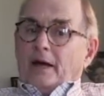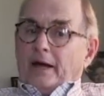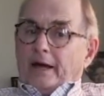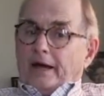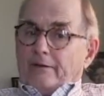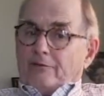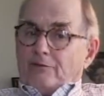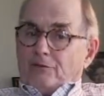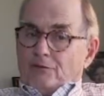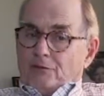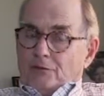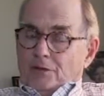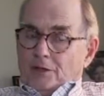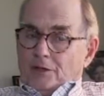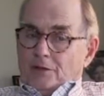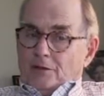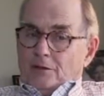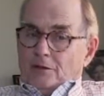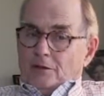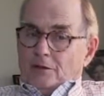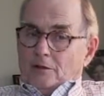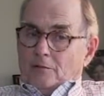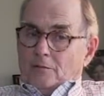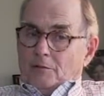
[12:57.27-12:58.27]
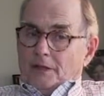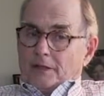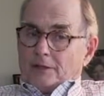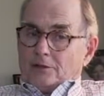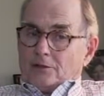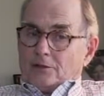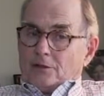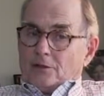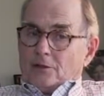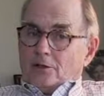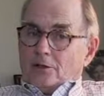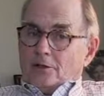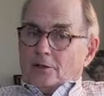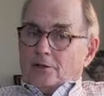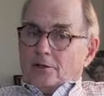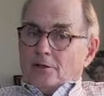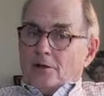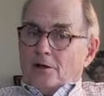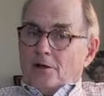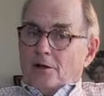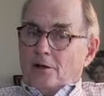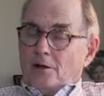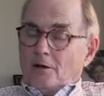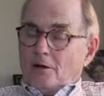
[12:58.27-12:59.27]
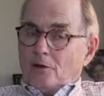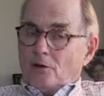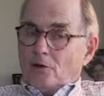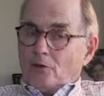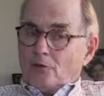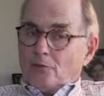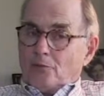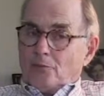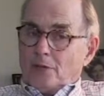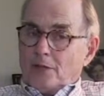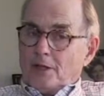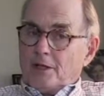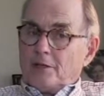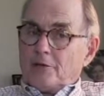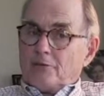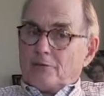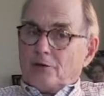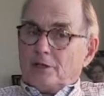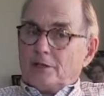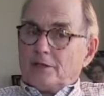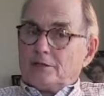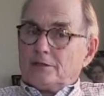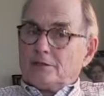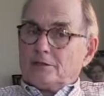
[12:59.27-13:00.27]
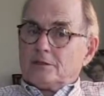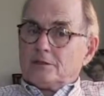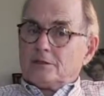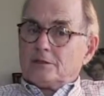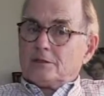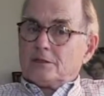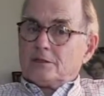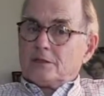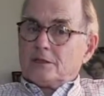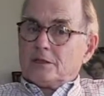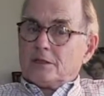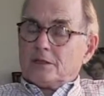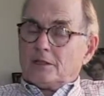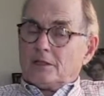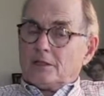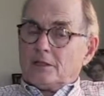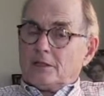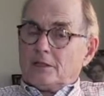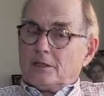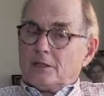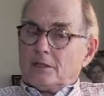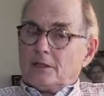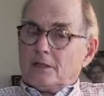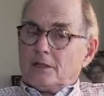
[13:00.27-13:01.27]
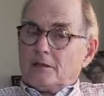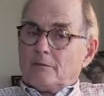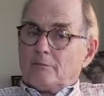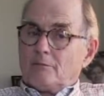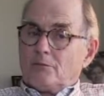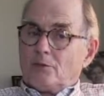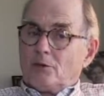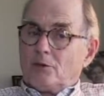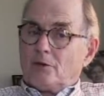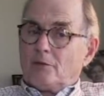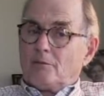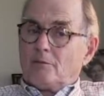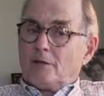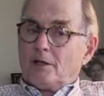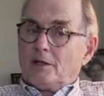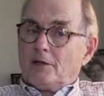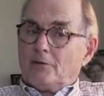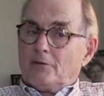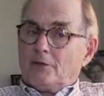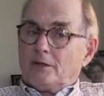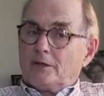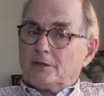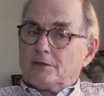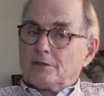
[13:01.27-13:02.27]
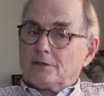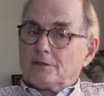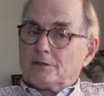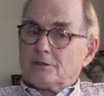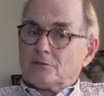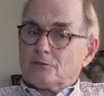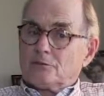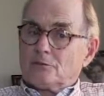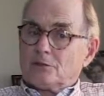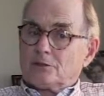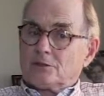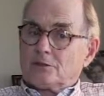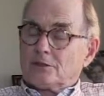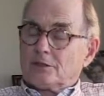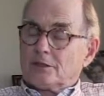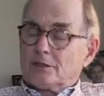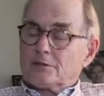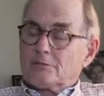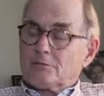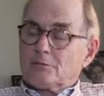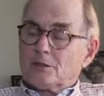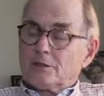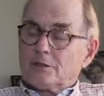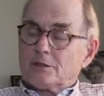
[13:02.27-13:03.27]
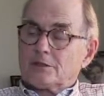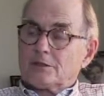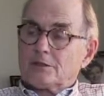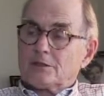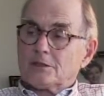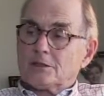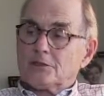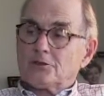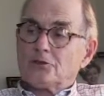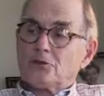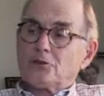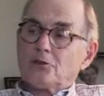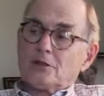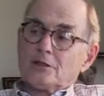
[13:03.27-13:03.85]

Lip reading: After Vietnam, I started orthopedic residency, and part of my residency was 6 months at the